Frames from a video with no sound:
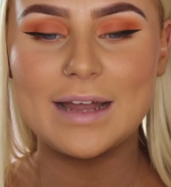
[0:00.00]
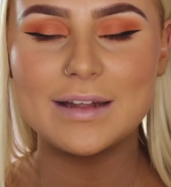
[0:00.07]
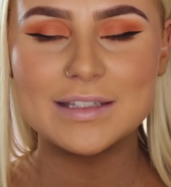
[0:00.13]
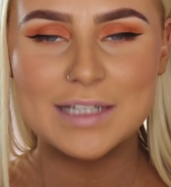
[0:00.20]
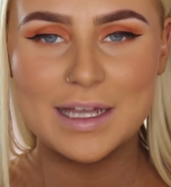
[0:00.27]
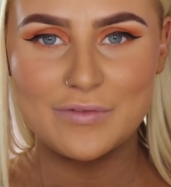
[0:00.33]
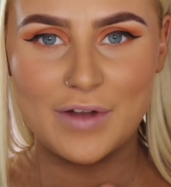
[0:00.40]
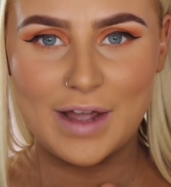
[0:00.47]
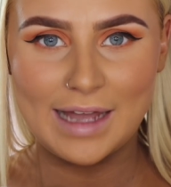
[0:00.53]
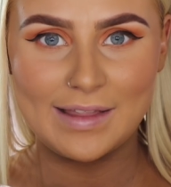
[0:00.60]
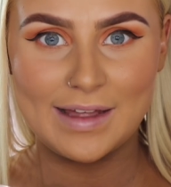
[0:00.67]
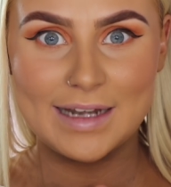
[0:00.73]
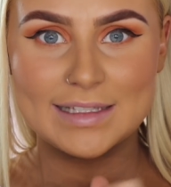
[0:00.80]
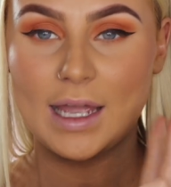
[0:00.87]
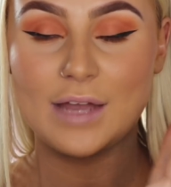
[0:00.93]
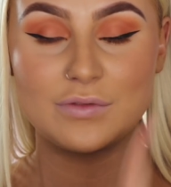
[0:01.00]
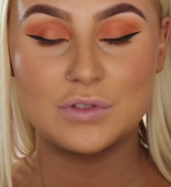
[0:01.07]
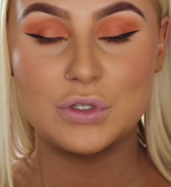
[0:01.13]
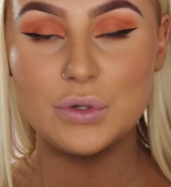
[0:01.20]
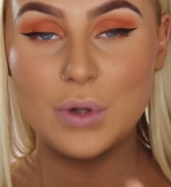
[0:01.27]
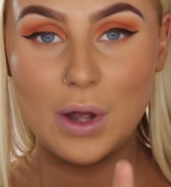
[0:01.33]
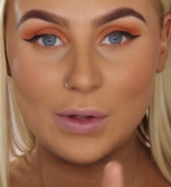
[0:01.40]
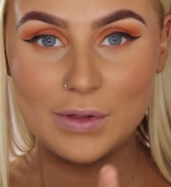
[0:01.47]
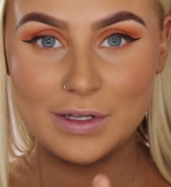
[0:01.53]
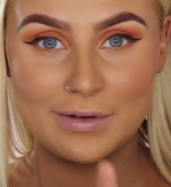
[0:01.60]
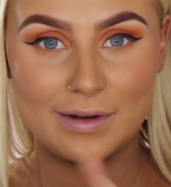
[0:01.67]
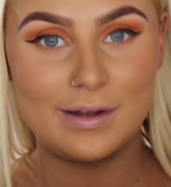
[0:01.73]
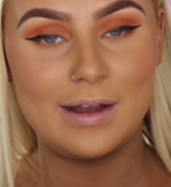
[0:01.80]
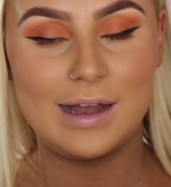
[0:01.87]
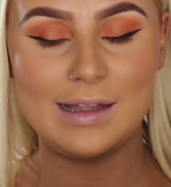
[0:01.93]
Now it's time for highlighters. I have two Holy
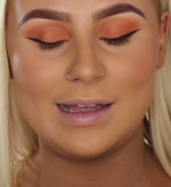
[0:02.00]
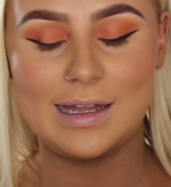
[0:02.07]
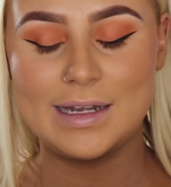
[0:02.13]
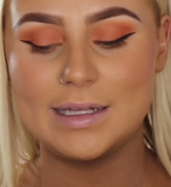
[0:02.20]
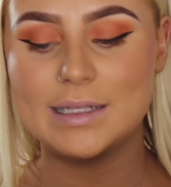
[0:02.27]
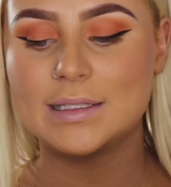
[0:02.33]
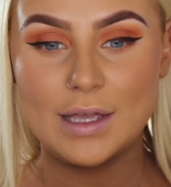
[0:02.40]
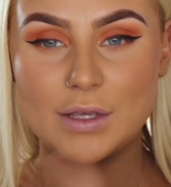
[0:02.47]
Grail highlighters.